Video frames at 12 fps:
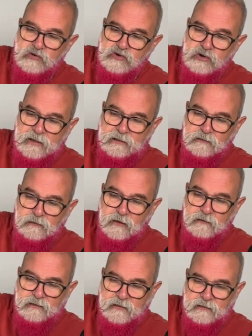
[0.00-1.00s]

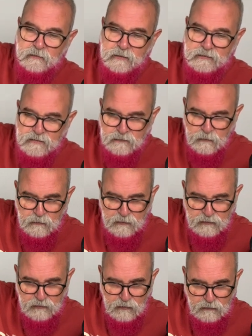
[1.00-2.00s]
25 centimeter from
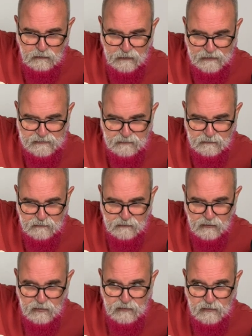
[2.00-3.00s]
the surface of
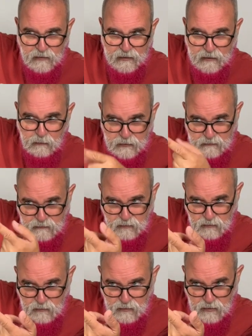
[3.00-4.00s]
the liquid
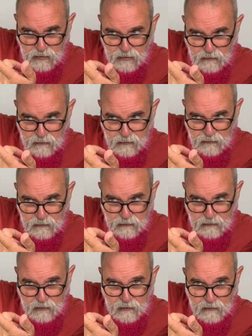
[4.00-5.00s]
to
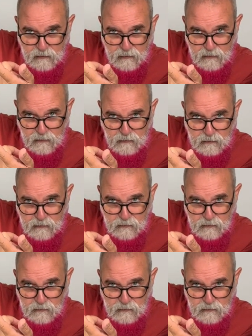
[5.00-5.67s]
the